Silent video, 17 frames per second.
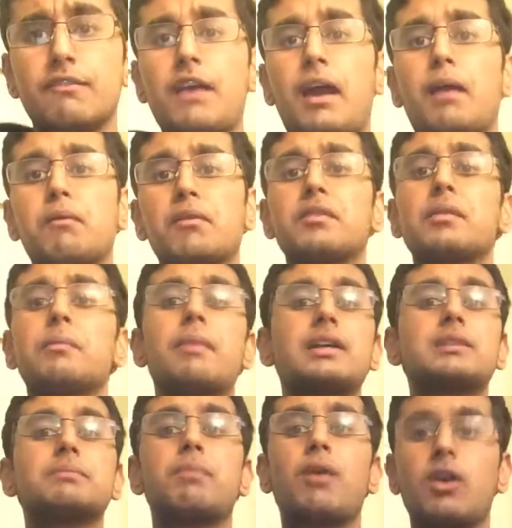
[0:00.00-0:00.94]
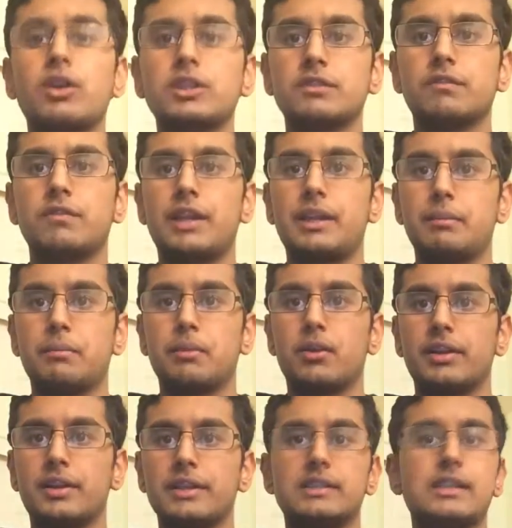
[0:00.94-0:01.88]
In fact, one of the best parts of Lady
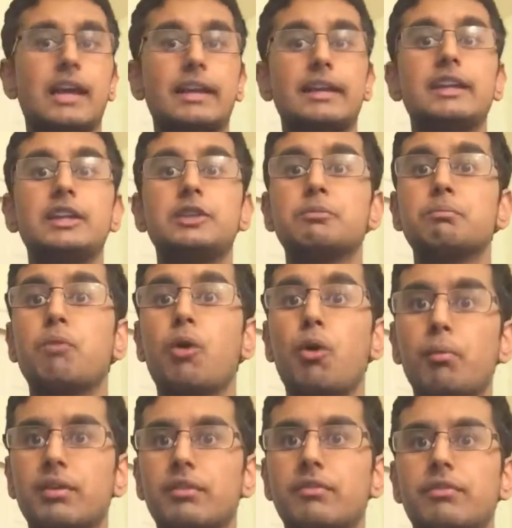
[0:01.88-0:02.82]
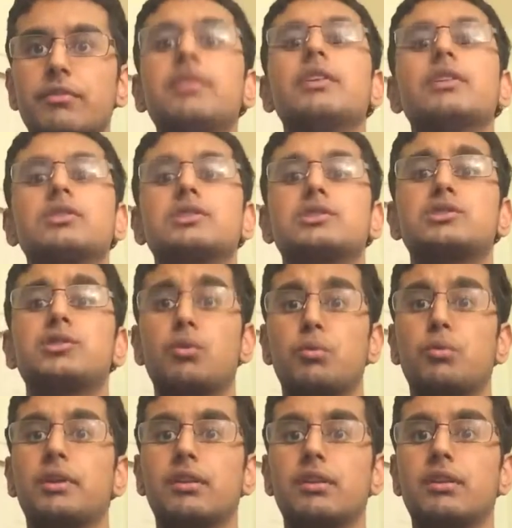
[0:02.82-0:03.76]
Bird is that each moment feels so
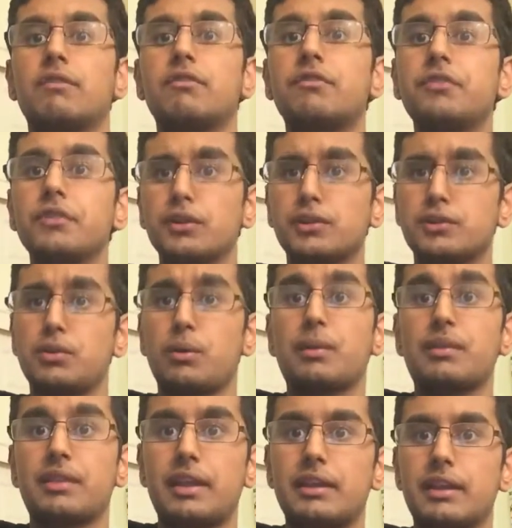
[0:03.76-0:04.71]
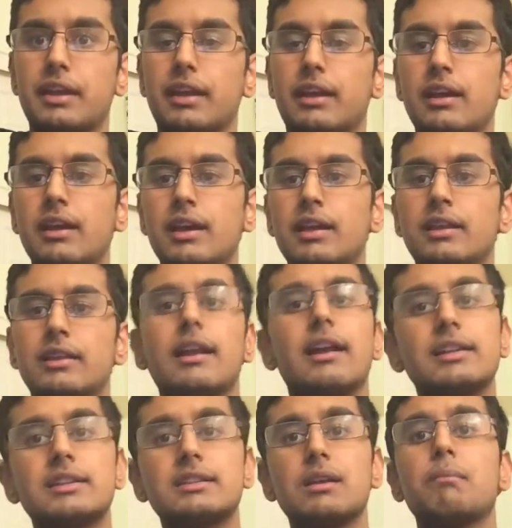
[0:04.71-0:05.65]
real and feels so authentic
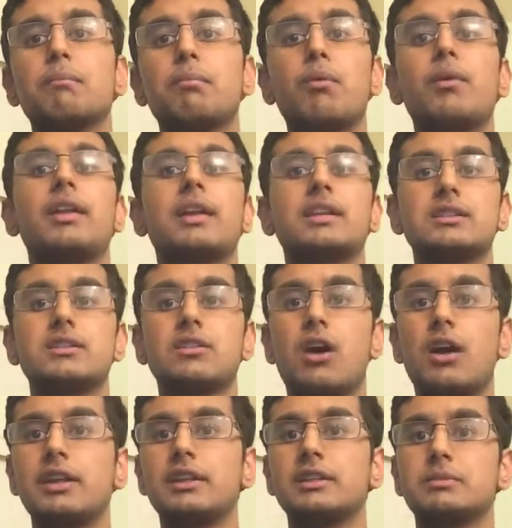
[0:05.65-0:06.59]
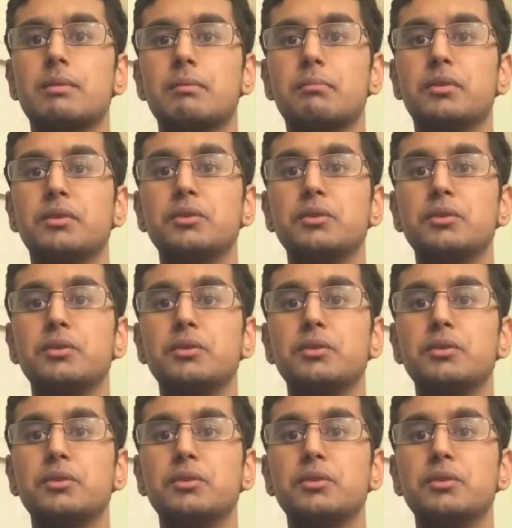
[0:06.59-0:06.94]
that at some point as an audience member,